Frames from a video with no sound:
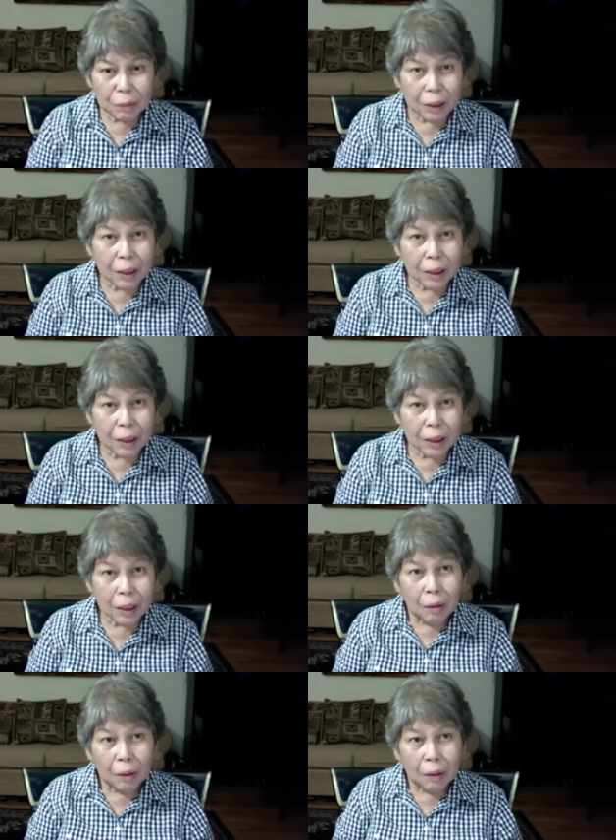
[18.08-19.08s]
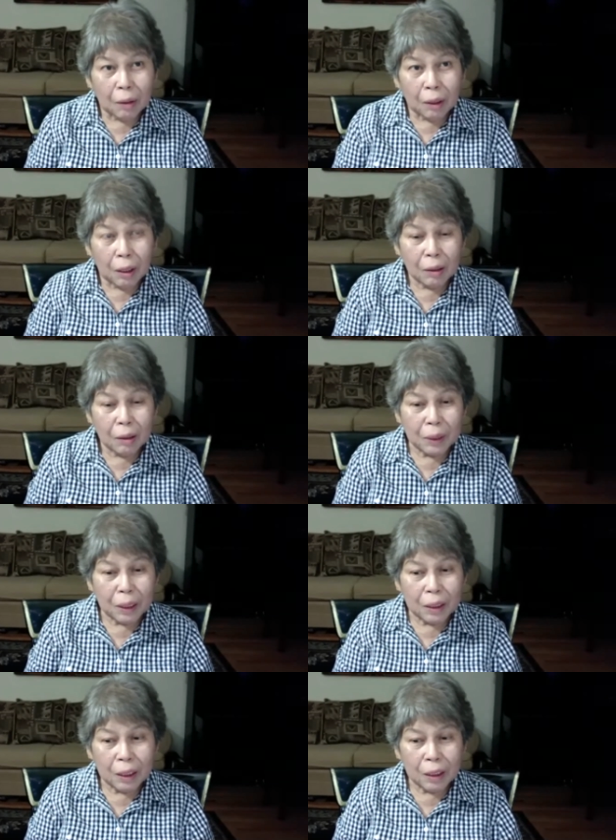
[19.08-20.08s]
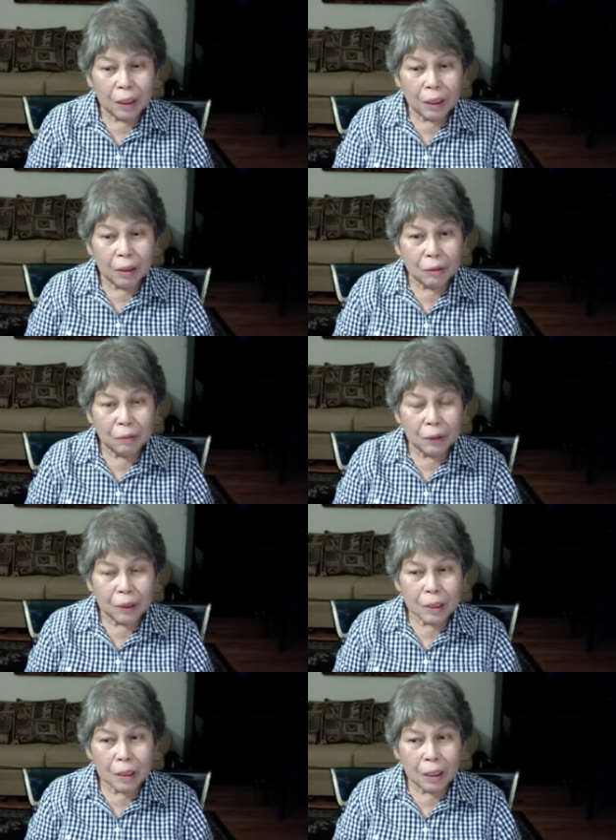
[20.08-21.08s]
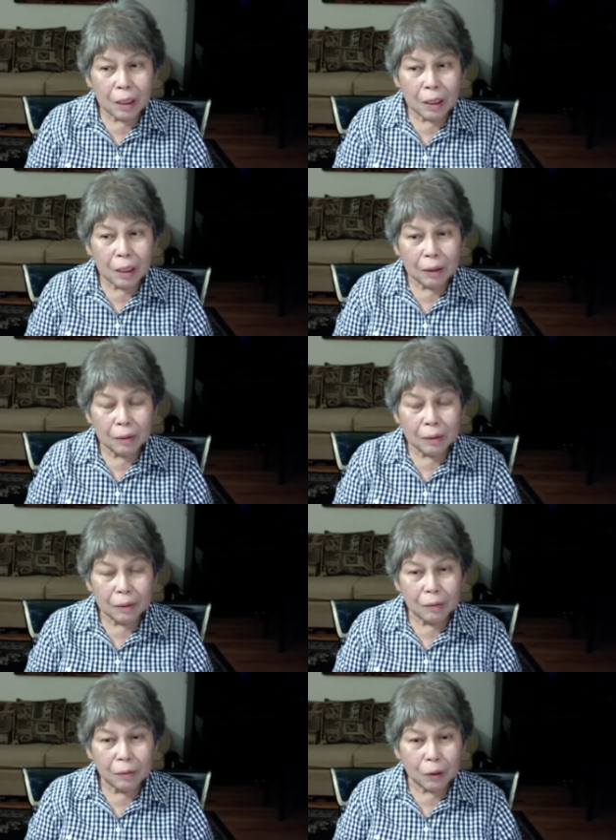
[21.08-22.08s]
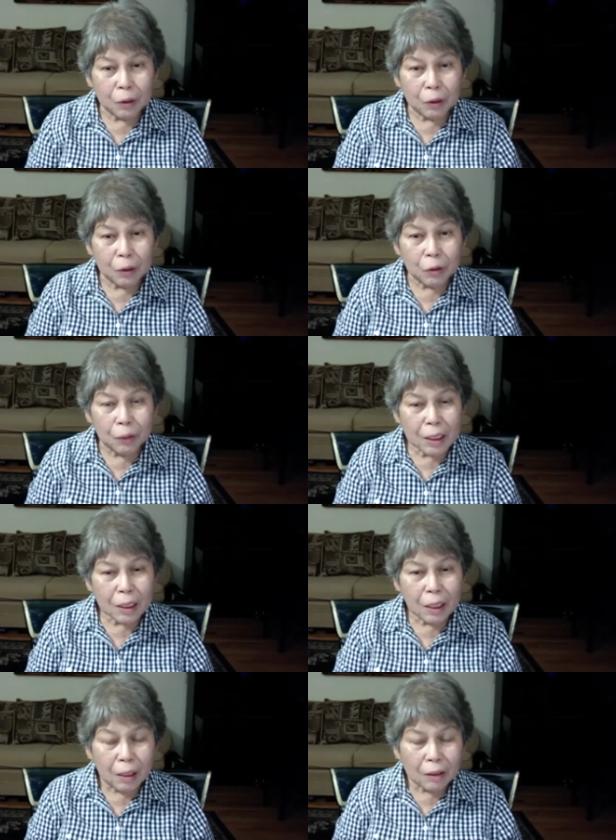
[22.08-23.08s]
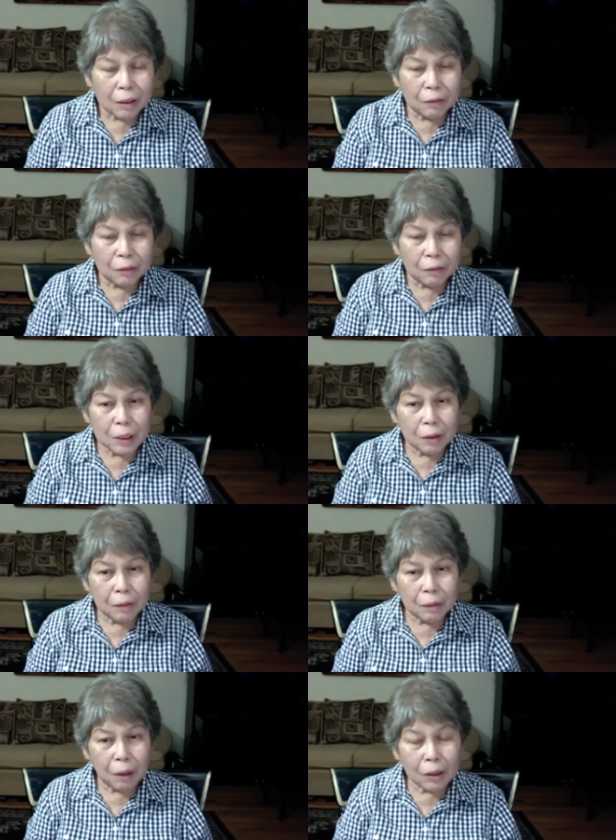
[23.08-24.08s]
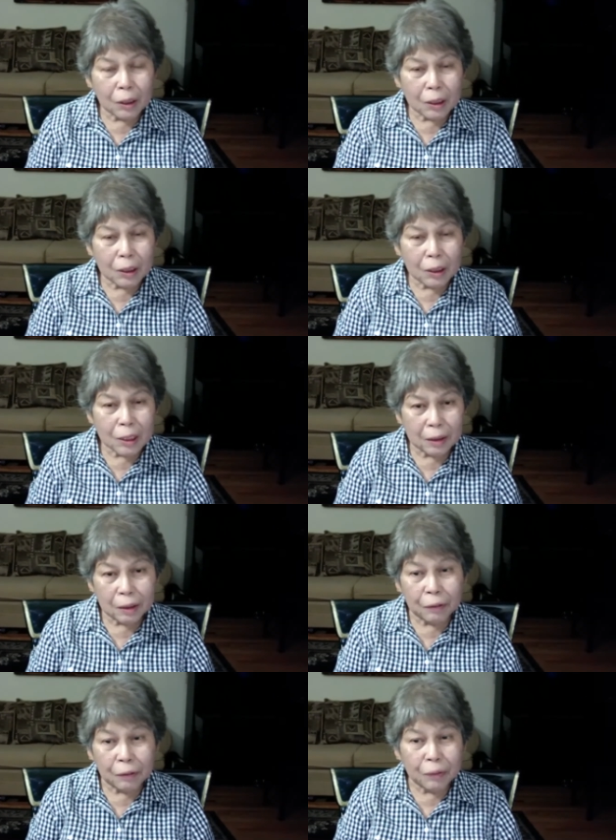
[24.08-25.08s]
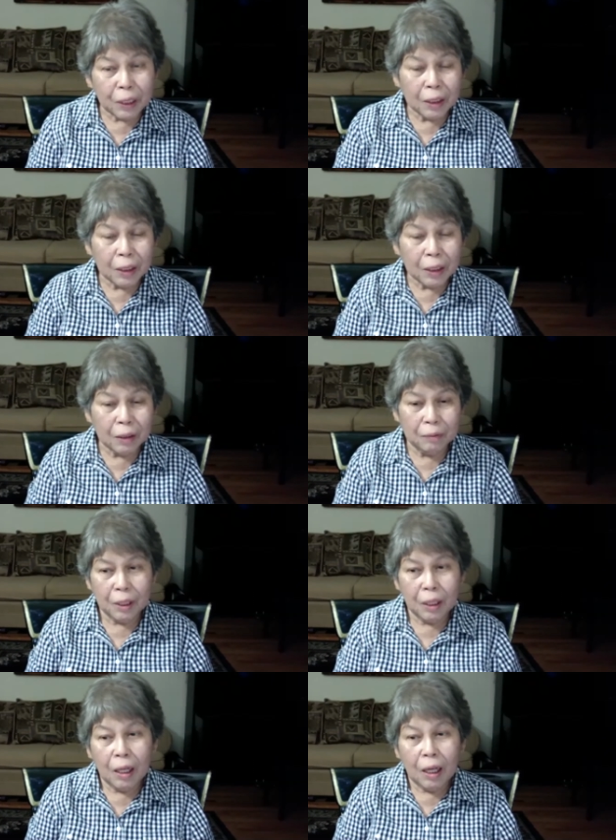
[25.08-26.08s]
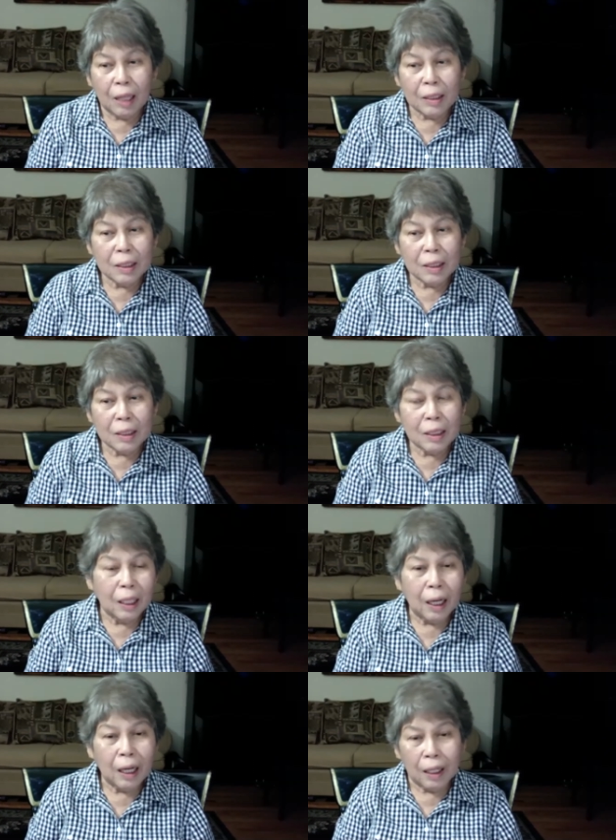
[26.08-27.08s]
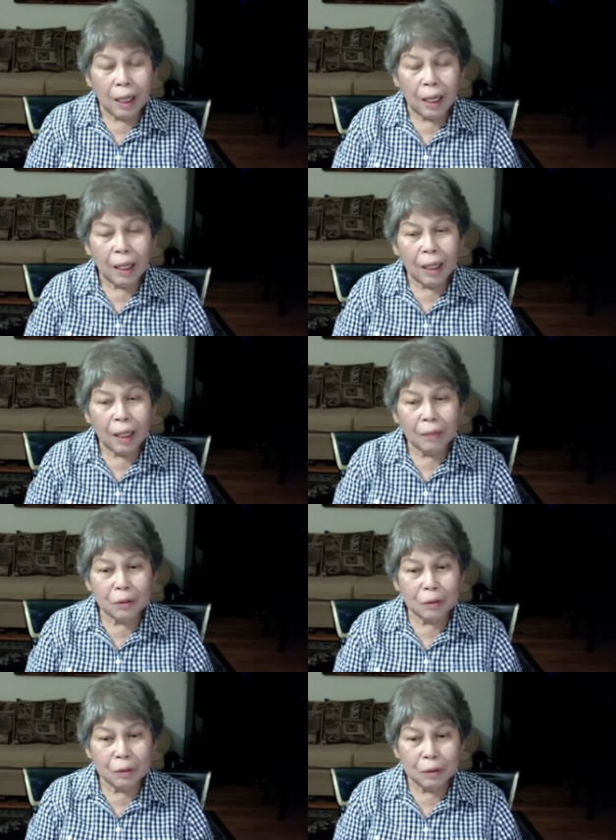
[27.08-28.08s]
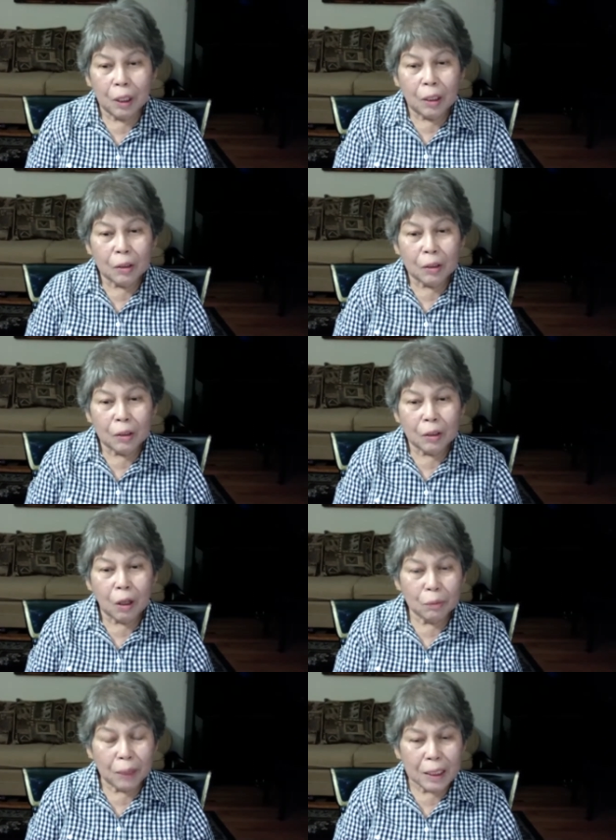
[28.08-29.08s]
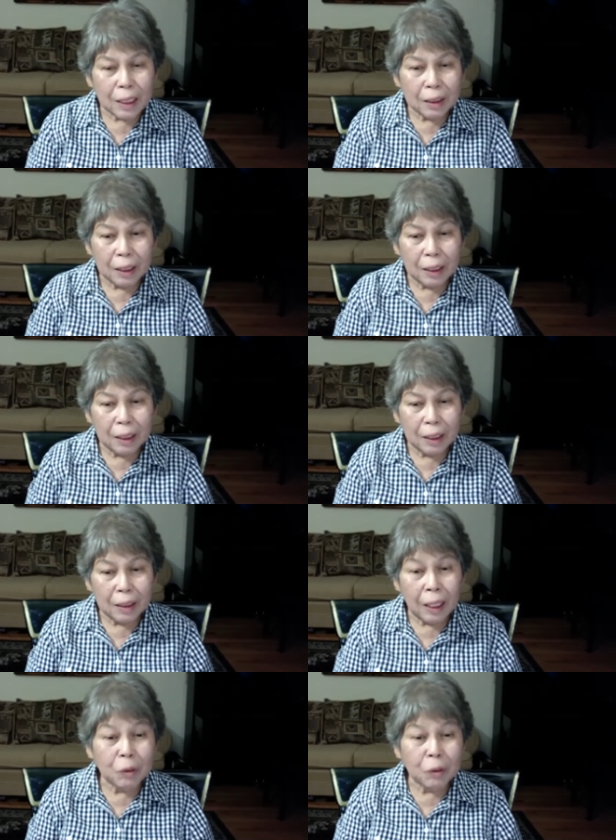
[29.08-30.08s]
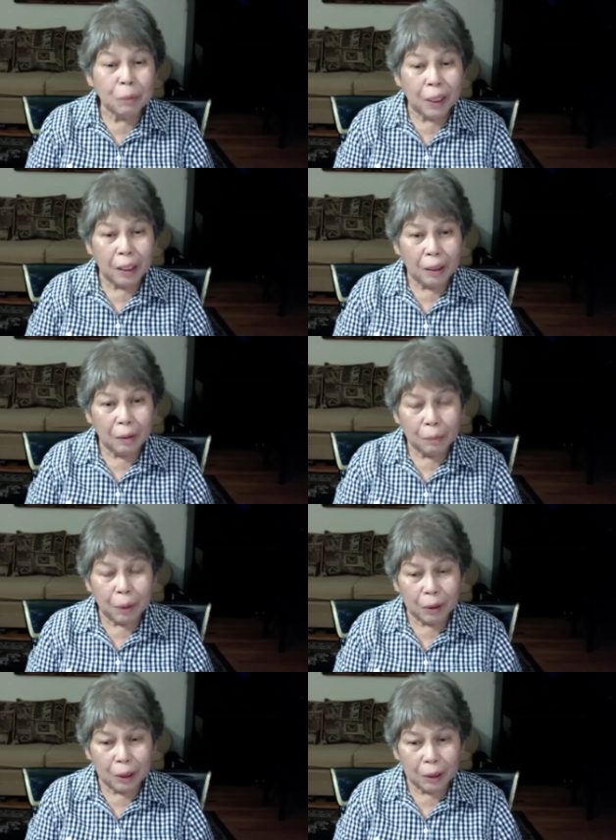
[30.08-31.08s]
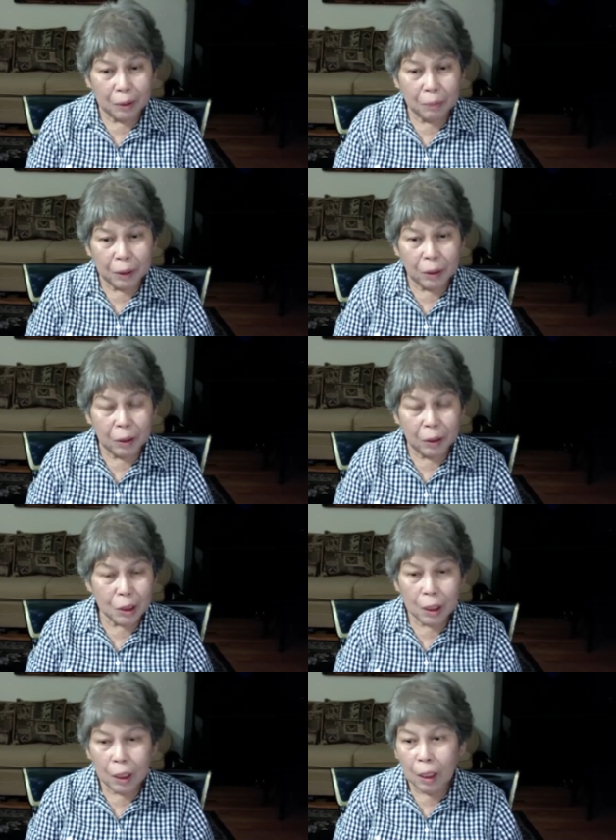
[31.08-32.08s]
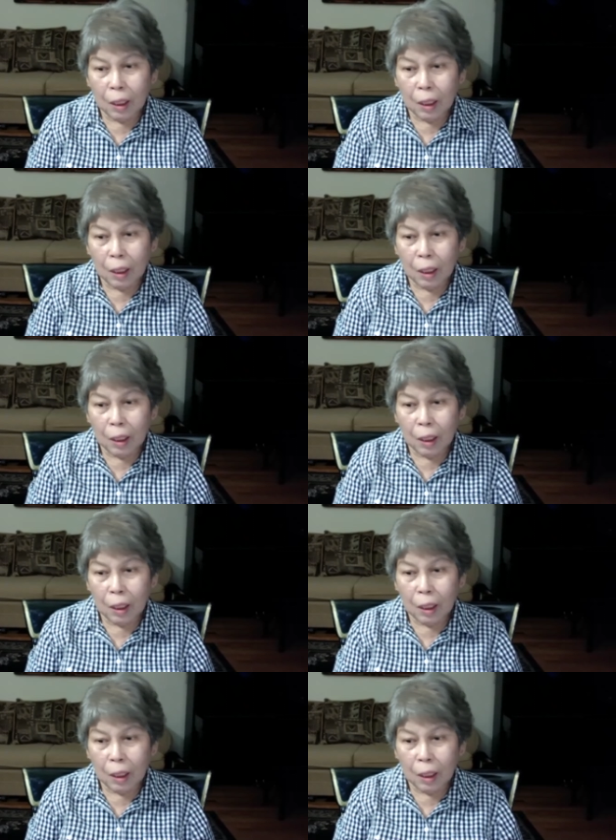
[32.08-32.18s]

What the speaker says: Master? Beginning on the first, for 2 weeks, the 1st of August until the 15th. I say, I have to talk to my son and I have to pray about it because